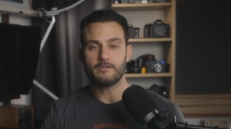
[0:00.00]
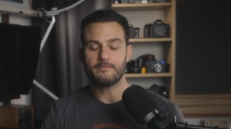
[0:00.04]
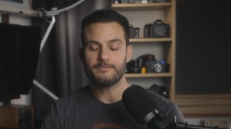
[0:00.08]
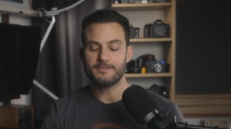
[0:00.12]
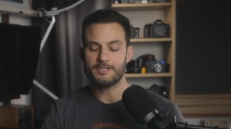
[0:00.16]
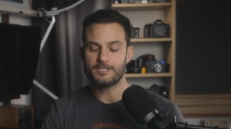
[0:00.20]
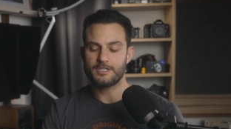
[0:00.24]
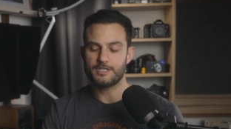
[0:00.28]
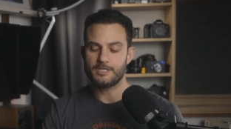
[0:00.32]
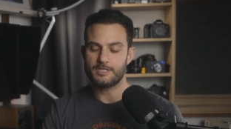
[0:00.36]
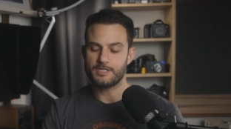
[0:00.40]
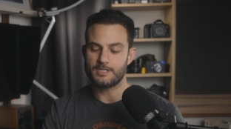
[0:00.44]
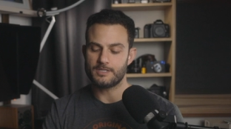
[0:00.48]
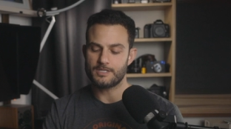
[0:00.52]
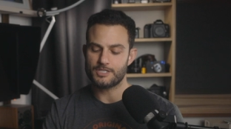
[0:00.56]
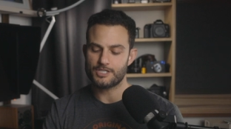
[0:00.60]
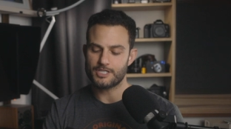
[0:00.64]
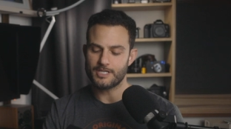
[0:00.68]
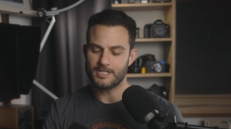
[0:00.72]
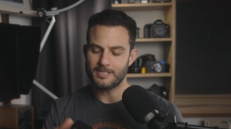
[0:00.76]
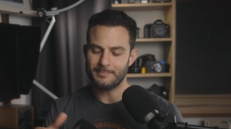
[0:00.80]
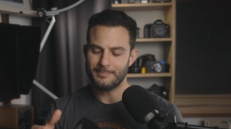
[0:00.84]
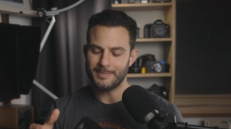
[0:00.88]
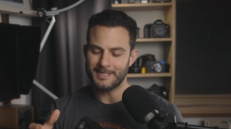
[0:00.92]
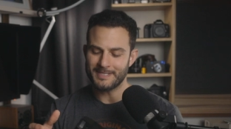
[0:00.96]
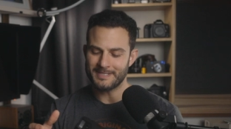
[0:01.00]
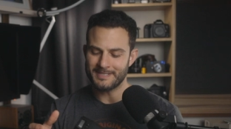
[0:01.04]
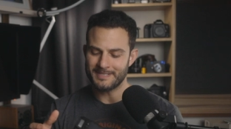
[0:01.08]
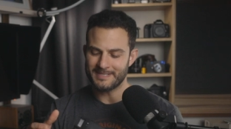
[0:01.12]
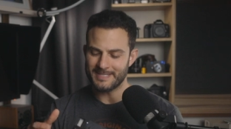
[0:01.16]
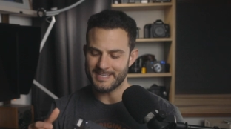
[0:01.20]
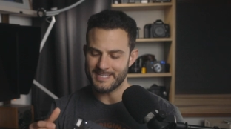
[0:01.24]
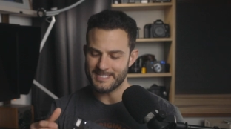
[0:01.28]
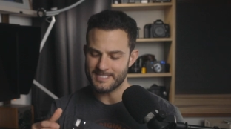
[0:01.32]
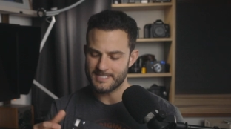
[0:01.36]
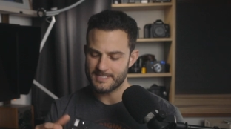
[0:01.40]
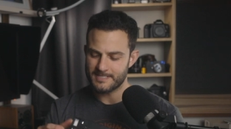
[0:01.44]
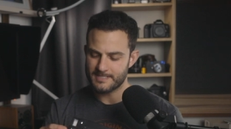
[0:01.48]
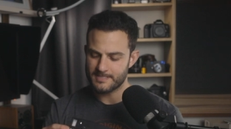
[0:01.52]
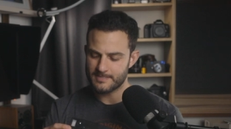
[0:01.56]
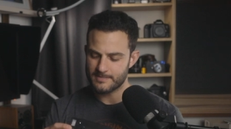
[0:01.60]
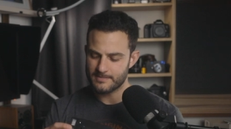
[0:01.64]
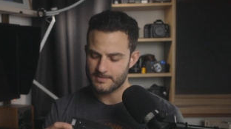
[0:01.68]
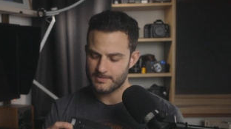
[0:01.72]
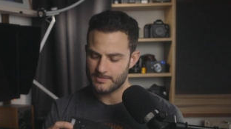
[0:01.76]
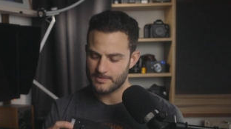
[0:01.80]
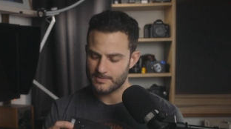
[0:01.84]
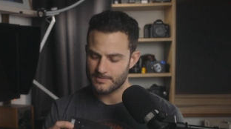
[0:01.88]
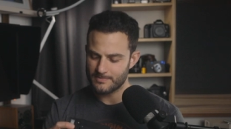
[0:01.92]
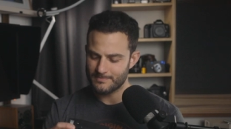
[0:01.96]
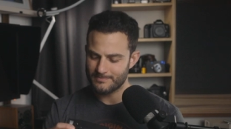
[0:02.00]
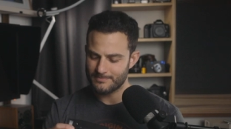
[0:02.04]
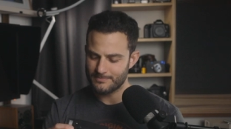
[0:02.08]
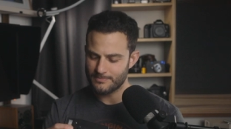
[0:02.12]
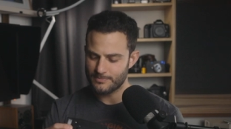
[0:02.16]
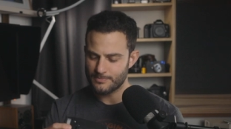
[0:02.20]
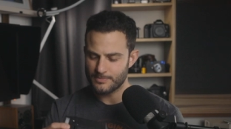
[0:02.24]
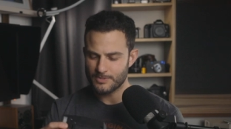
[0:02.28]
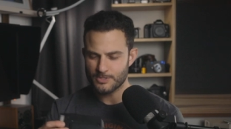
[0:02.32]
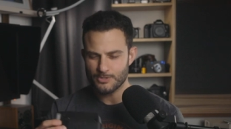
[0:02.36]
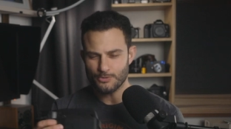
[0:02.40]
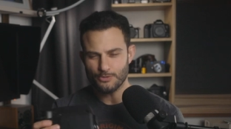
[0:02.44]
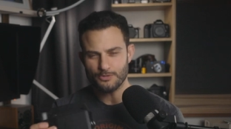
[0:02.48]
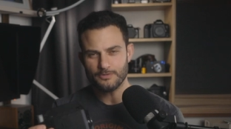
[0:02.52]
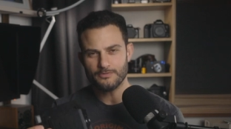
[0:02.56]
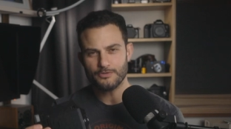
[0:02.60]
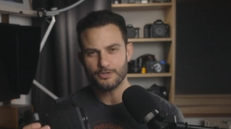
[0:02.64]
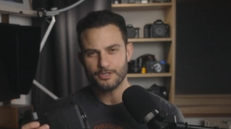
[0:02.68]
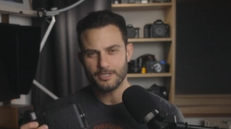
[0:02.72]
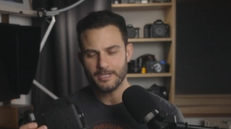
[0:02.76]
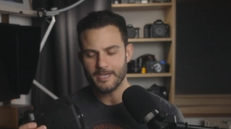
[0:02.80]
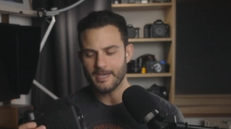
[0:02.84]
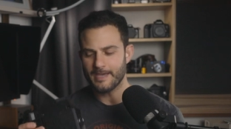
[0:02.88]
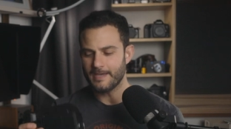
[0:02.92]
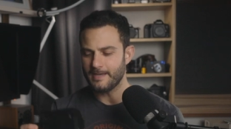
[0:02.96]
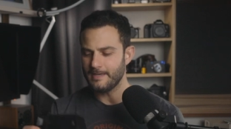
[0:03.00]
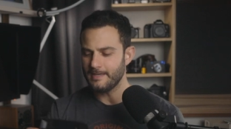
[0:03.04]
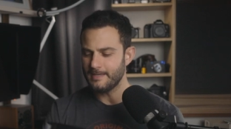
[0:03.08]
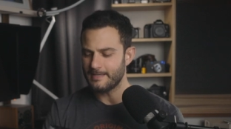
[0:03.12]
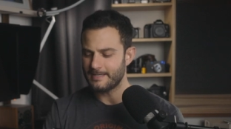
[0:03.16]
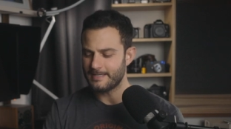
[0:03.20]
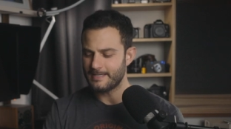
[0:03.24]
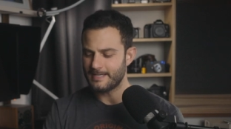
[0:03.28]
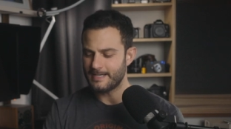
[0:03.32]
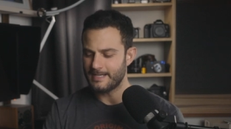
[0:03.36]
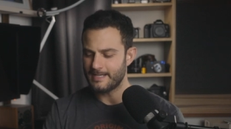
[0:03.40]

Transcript: of the shutter button is sort of okay